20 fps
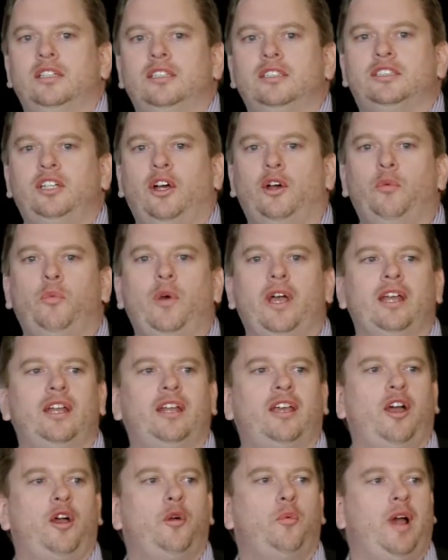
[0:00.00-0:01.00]
So, we're going
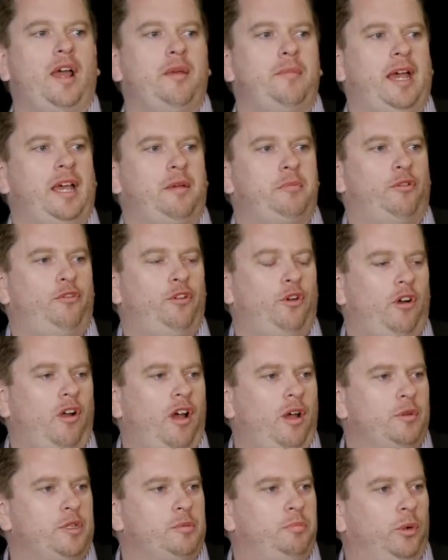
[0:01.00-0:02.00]
to go way back before
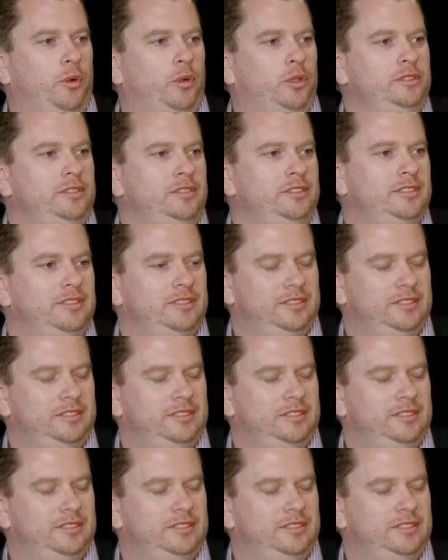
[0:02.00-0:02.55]
I was born